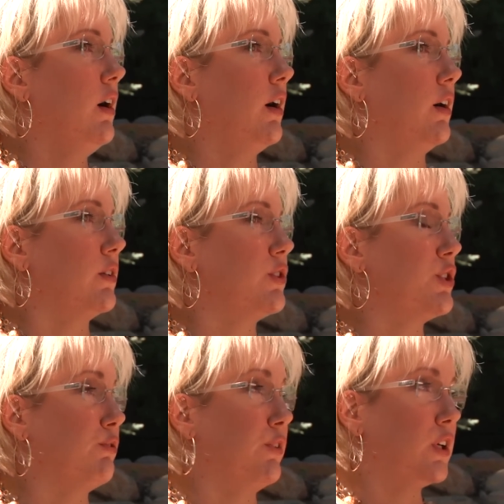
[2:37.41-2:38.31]
Uh,
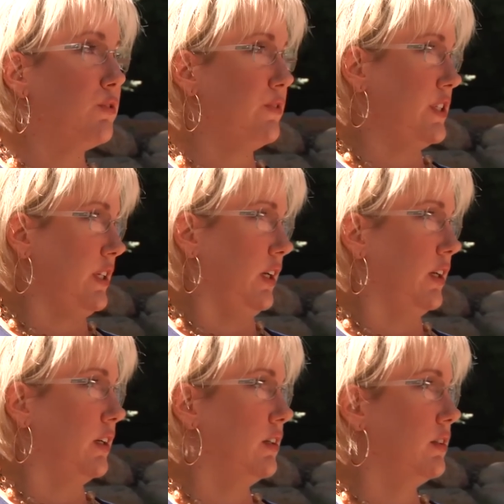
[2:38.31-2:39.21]
severe
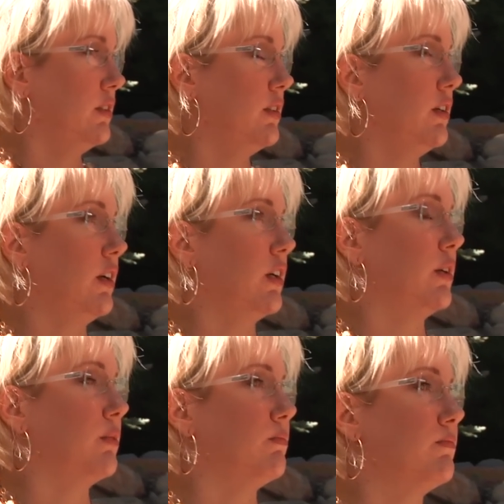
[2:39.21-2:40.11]
fatigue,
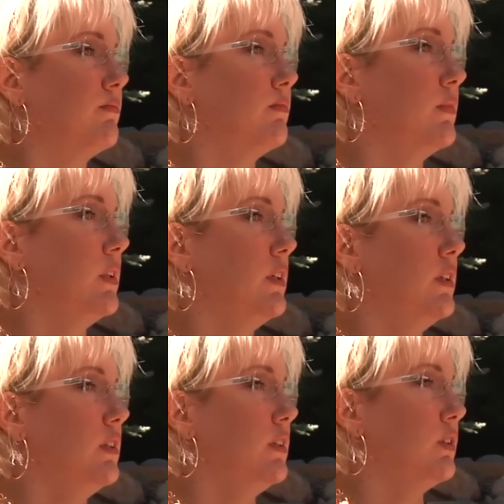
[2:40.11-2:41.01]
um,
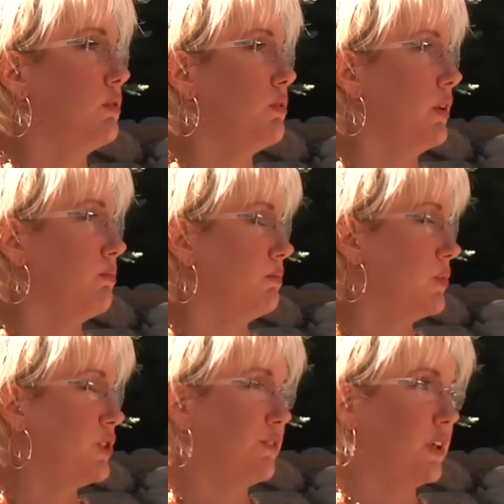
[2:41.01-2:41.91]

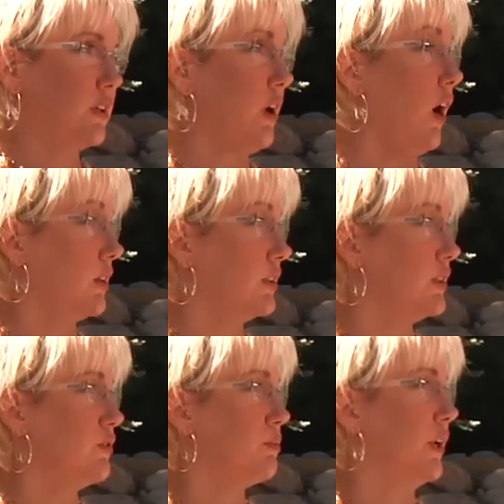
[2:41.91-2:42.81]
severe
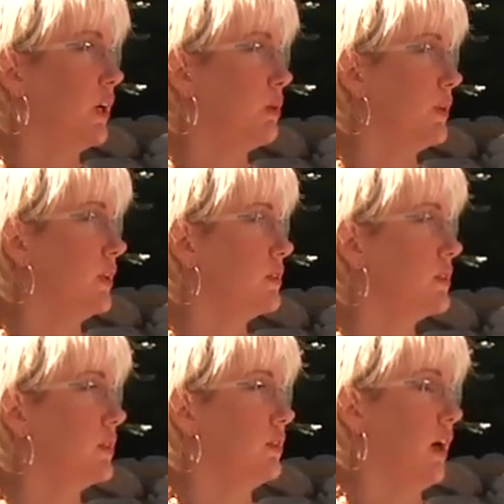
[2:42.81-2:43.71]
cognitive
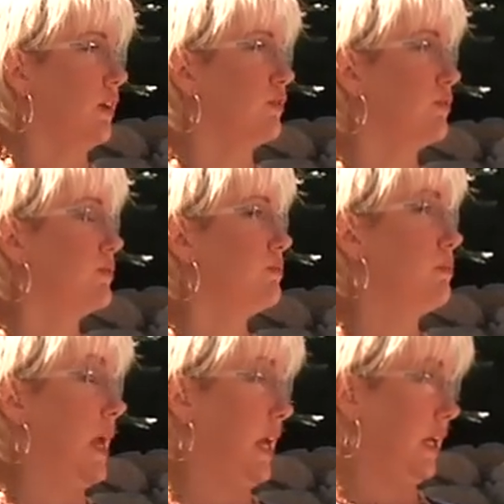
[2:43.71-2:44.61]
impairment, a lot of
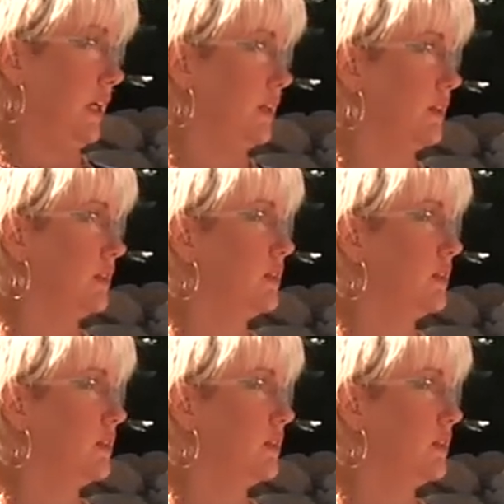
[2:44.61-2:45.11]
pain,